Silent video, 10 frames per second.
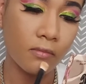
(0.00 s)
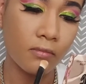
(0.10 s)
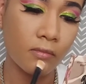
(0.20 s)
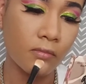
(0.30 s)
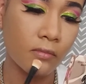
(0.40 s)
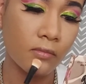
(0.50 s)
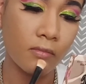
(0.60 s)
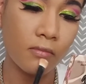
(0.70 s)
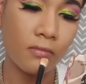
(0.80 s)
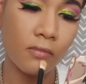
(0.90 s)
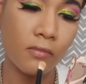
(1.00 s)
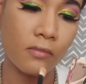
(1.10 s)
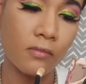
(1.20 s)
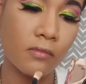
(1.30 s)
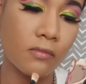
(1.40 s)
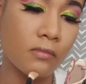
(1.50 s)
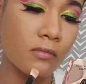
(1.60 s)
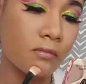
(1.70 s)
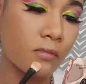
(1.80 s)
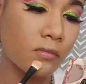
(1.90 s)
By the way, my lashes are
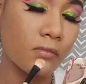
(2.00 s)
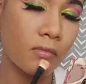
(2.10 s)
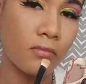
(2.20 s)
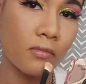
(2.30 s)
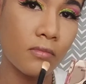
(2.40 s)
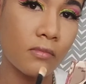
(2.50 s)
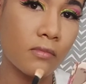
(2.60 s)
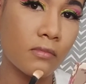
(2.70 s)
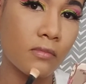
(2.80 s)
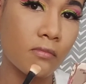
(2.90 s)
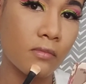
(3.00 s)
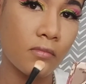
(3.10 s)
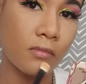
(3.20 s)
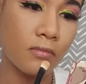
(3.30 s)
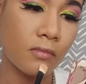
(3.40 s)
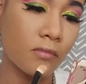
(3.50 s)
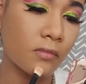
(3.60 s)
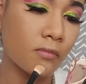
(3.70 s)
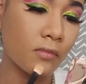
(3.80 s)
nothing special. These lashes were